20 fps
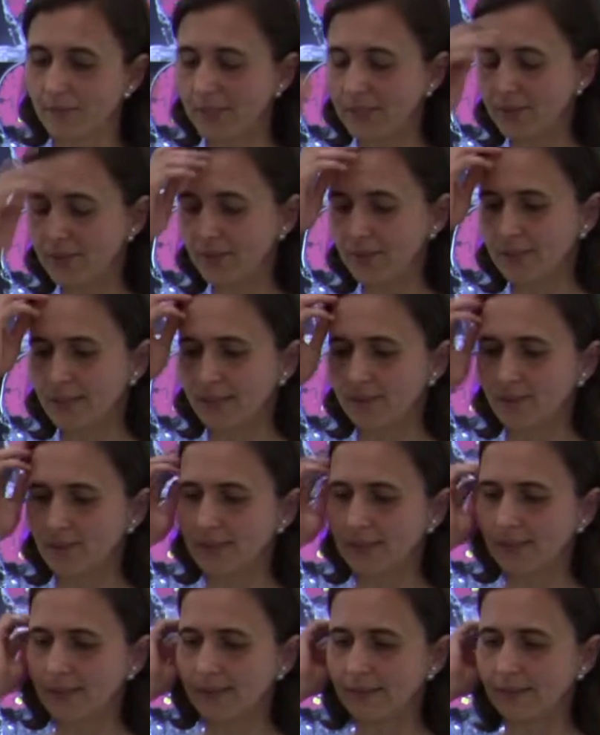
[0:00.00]
manually
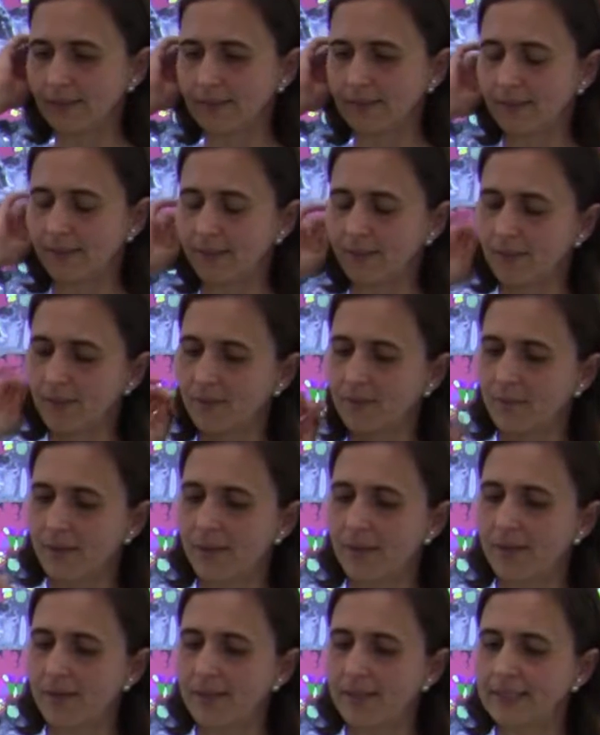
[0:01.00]
annotate these uh,
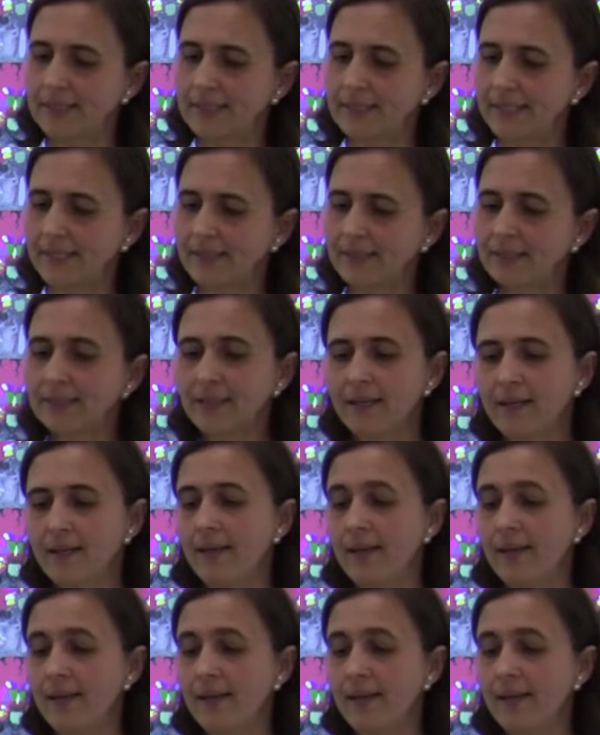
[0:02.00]
MRI scans.